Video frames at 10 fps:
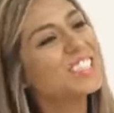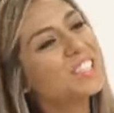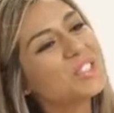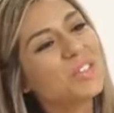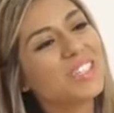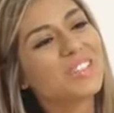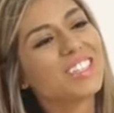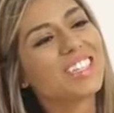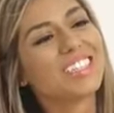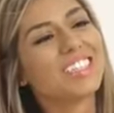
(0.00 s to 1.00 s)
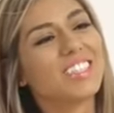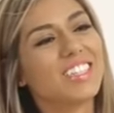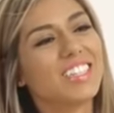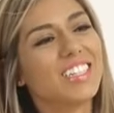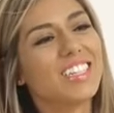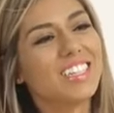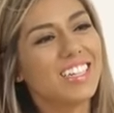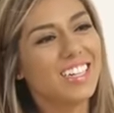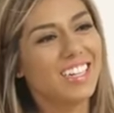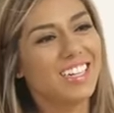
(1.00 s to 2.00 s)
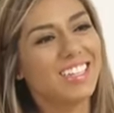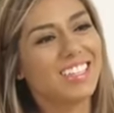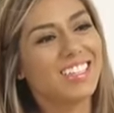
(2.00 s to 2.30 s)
you know the one where like you're. Uh,